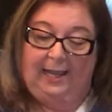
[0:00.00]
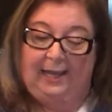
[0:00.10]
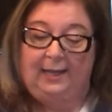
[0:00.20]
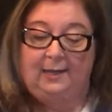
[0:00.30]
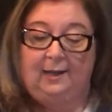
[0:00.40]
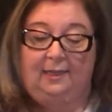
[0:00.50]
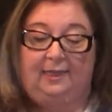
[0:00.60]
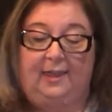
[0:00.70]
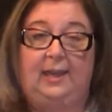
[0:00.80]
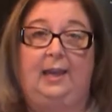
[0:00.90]
In
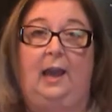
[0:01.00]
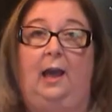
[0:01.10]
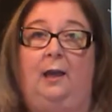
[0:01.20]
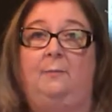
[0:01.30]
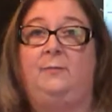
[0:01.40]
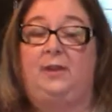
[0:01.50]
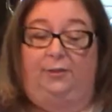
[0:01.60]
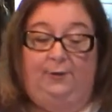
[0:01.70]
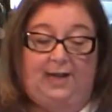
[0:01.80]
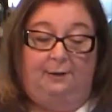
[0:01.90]
the
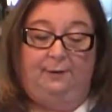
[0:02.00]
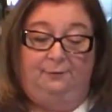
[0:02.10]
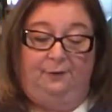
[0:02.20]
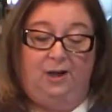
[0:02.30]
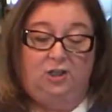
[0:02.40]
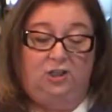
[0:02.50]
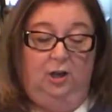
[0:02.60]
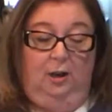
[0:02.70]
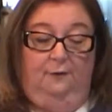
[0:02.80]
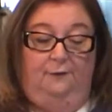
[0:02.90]
3-day refresh
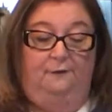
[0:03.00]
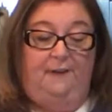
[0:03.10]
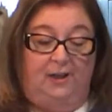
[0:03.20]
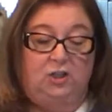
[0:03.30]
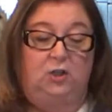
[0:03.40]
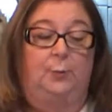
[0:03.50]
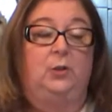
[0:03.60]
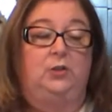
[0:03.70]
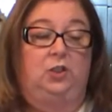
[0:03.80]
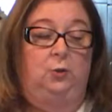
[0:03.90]
for
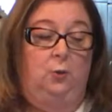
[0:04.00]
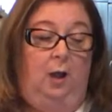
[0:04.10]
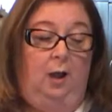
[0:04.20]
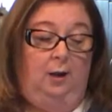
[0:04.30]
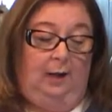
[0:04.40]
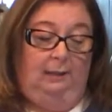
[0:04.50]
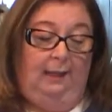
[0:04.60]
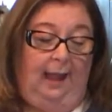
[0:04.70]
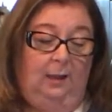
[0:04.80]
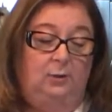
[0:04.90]
vegetables, you are
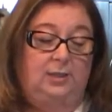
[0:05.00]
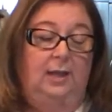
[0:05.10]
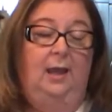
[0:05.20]
allowed,